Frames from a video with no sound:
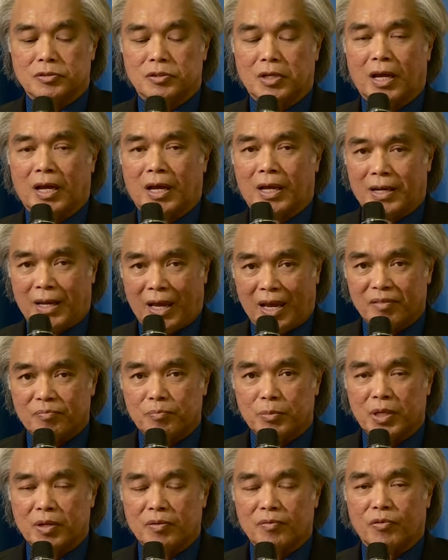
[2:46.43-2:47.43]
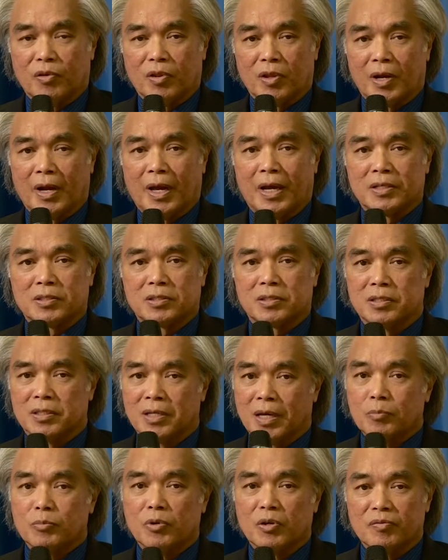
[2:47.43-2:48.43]
and have been for the last
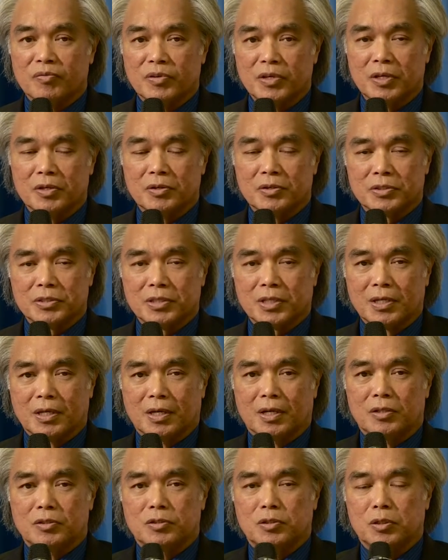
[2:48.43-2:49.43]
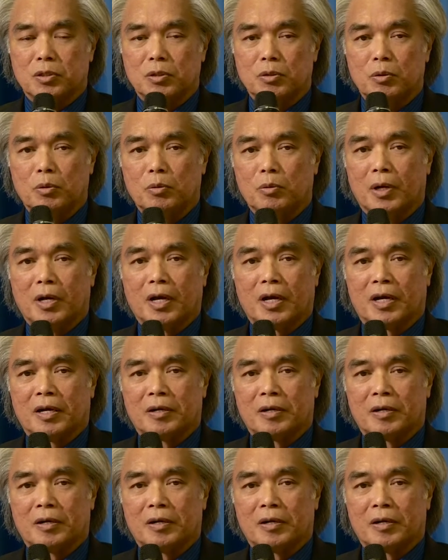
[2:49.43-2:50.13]
number of years to